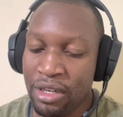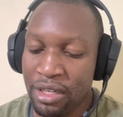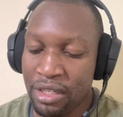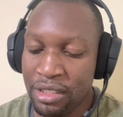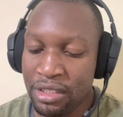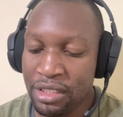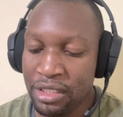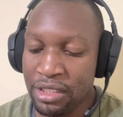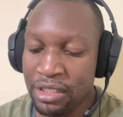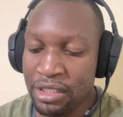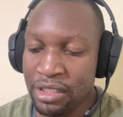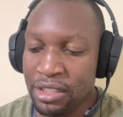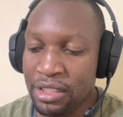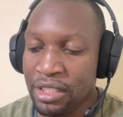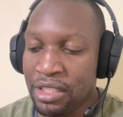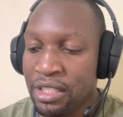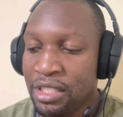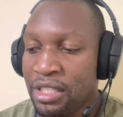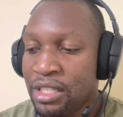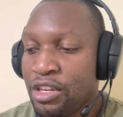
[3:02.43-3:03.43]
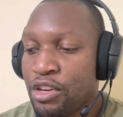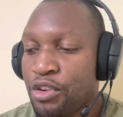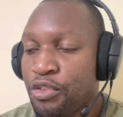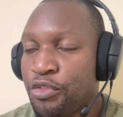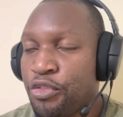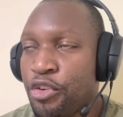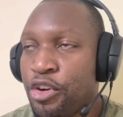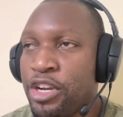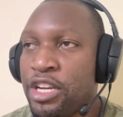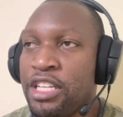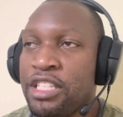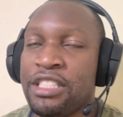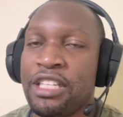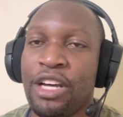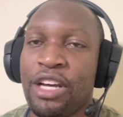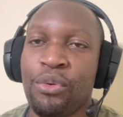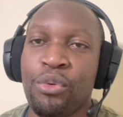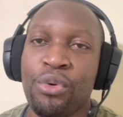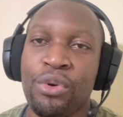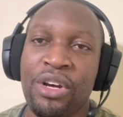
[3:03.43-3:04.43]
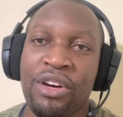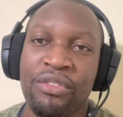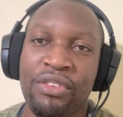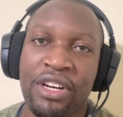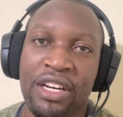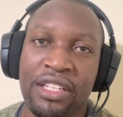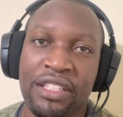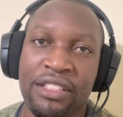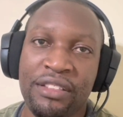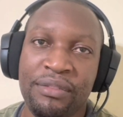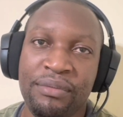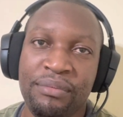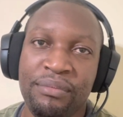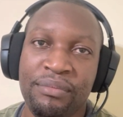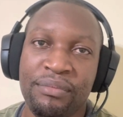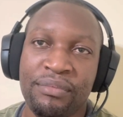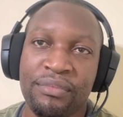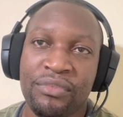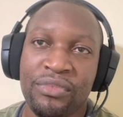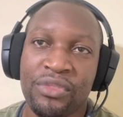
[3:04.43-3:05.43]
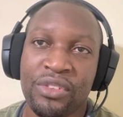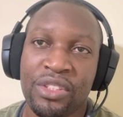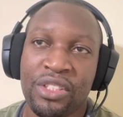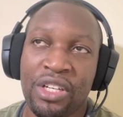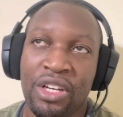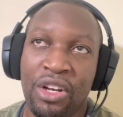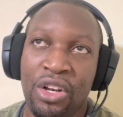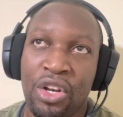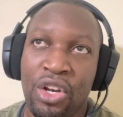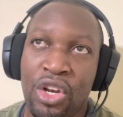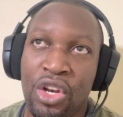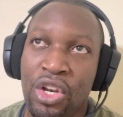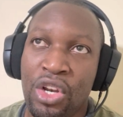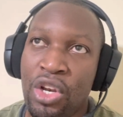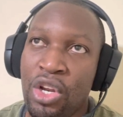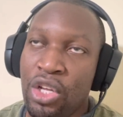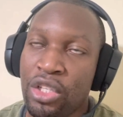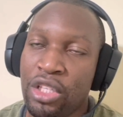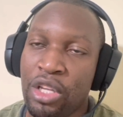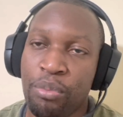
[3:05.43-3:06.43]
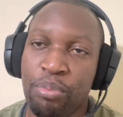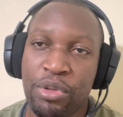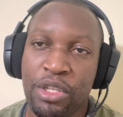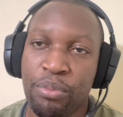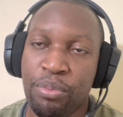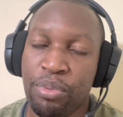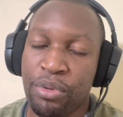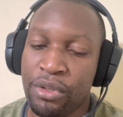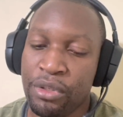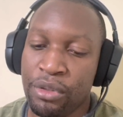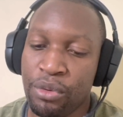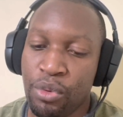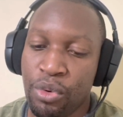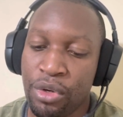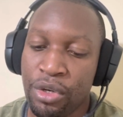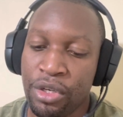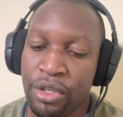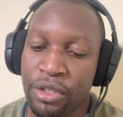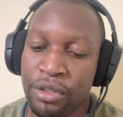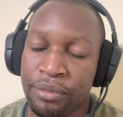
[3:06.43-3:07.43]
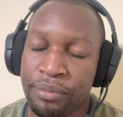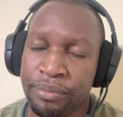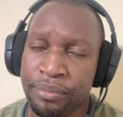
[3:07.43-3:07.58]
of these friendlies that would have had? A lot of people were